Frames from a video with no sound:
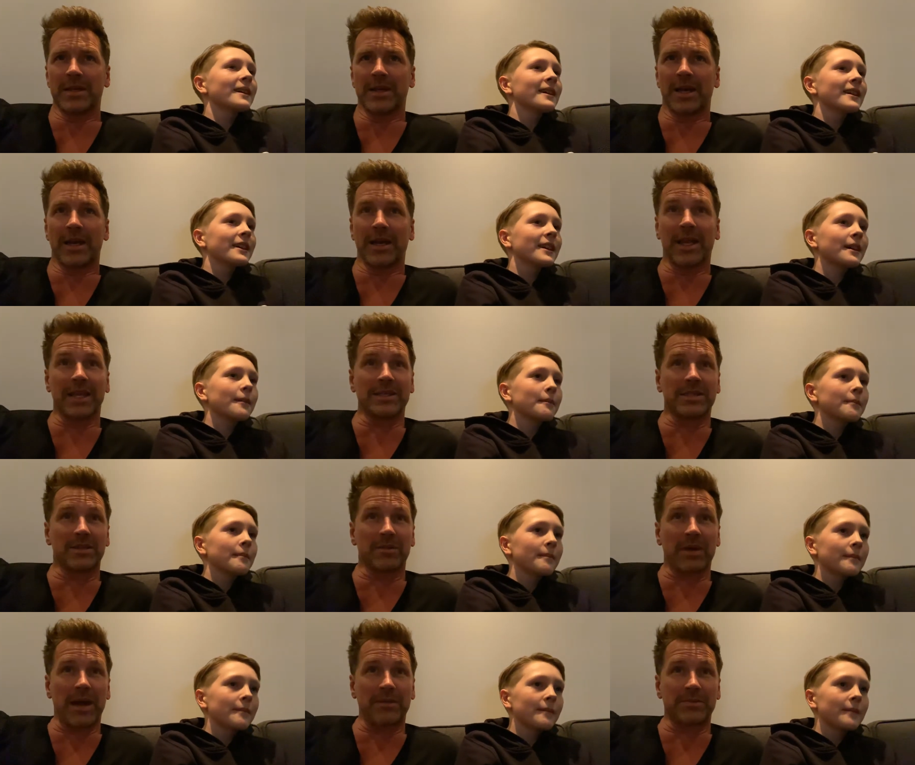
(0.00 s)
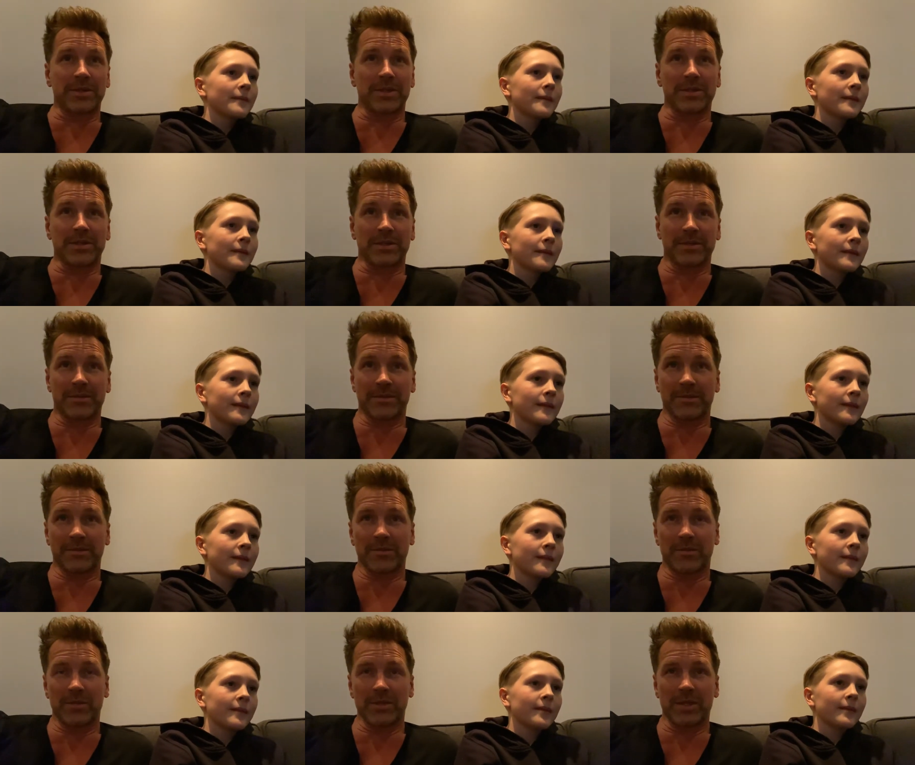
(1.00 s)
Speaker 1: Against the Raptors. That's
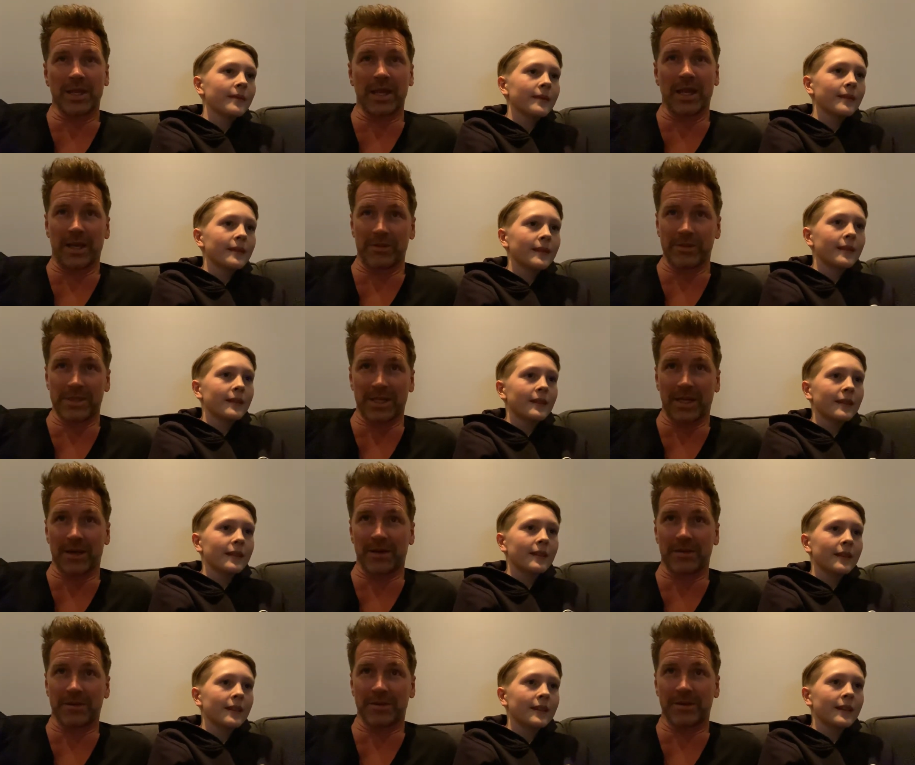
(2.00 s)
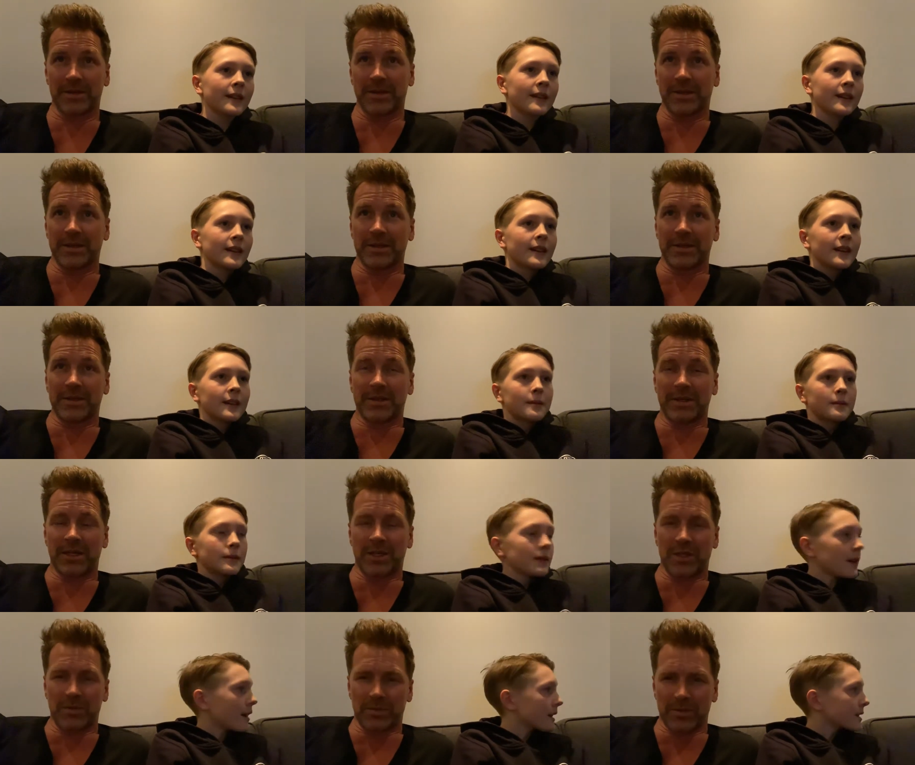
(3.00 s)
right. Was, and I was there. And
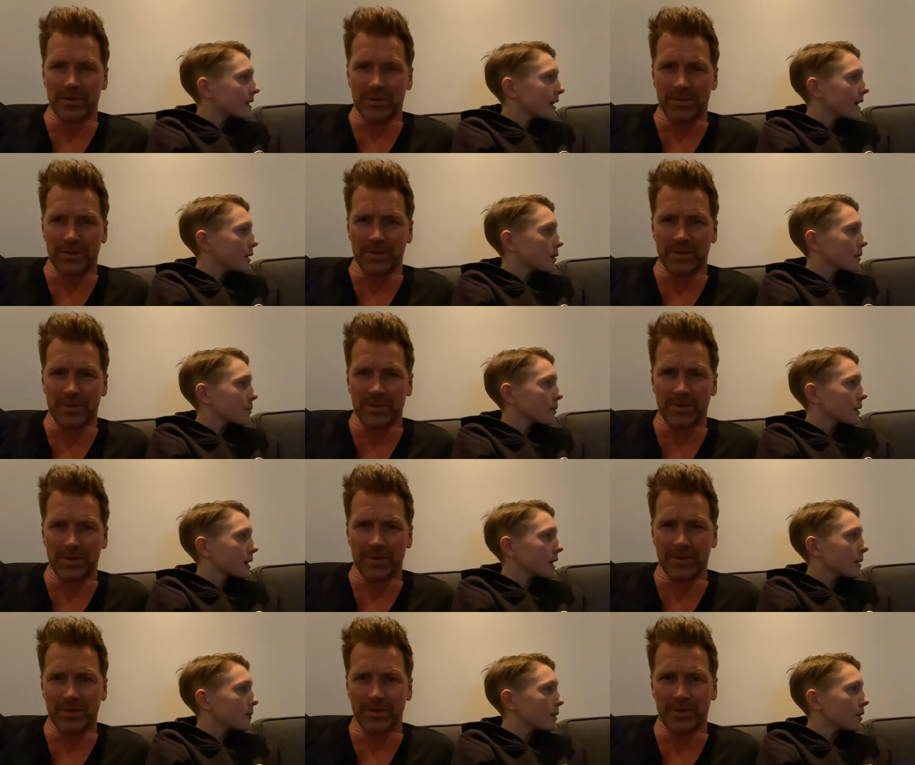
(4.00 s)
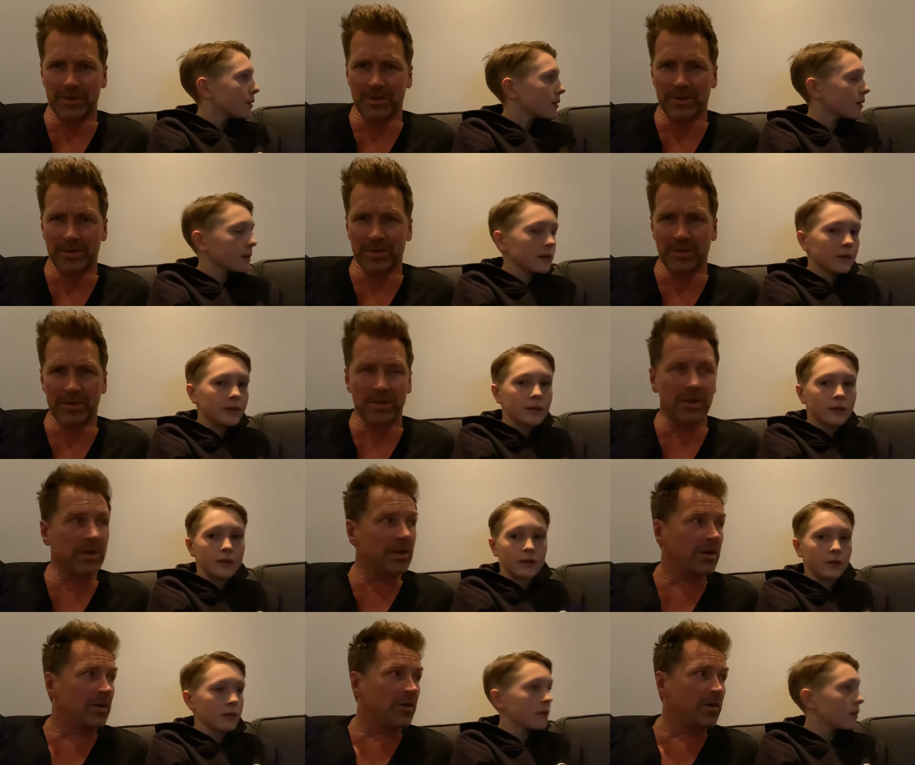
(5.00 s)
Not you, his
Speaker 2: 81 point game, though.
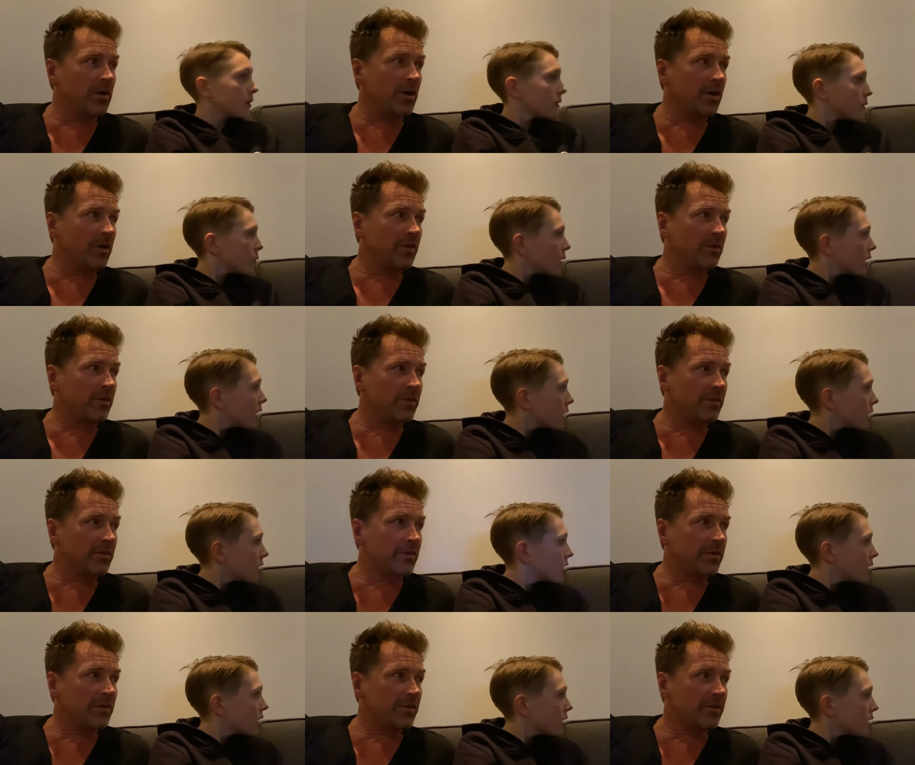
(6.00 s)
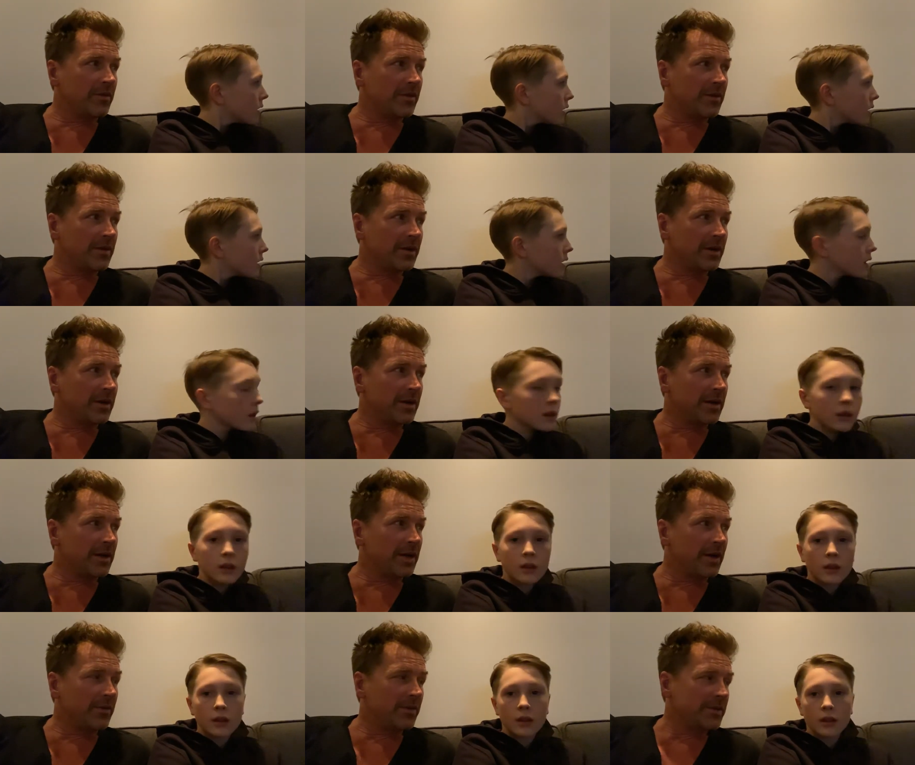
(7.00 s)
Speaker 1: No, it, was, not
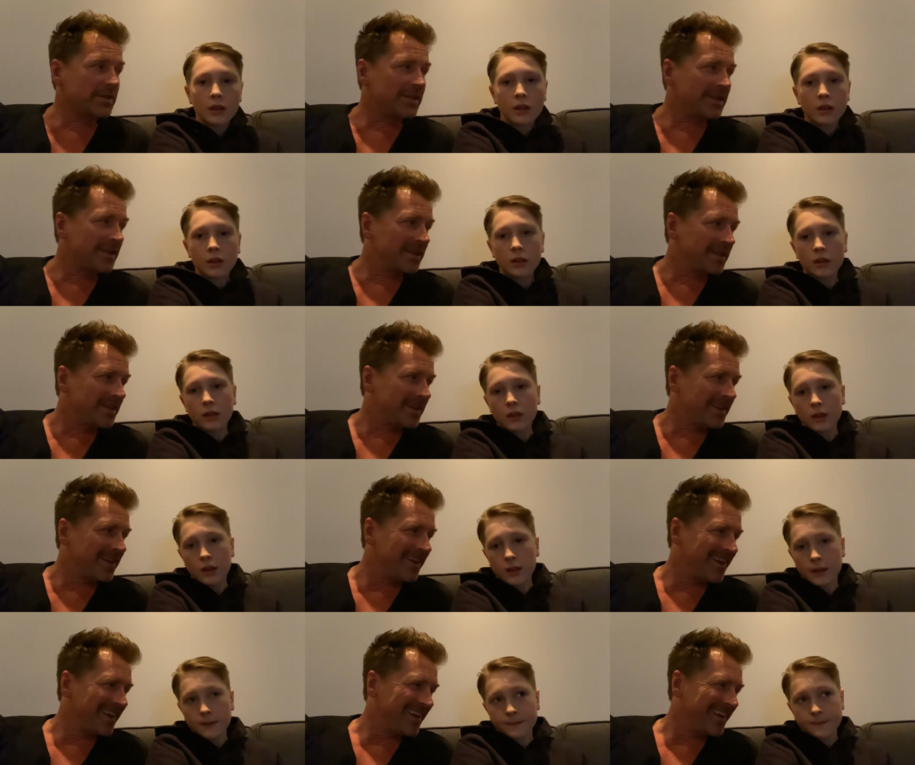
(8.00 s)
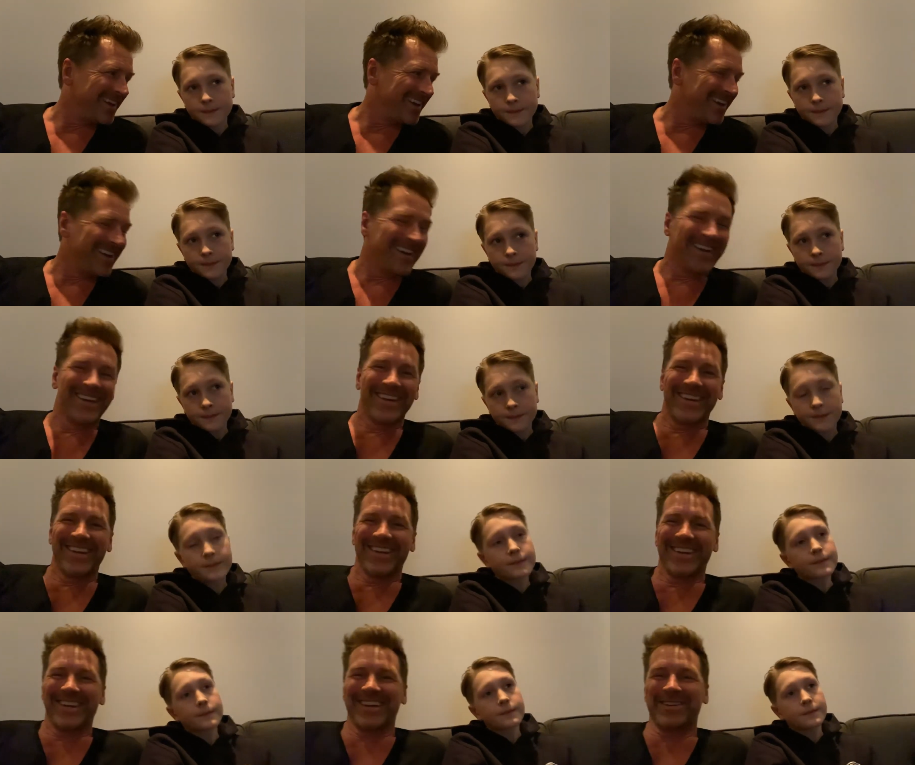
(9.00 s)
uh, It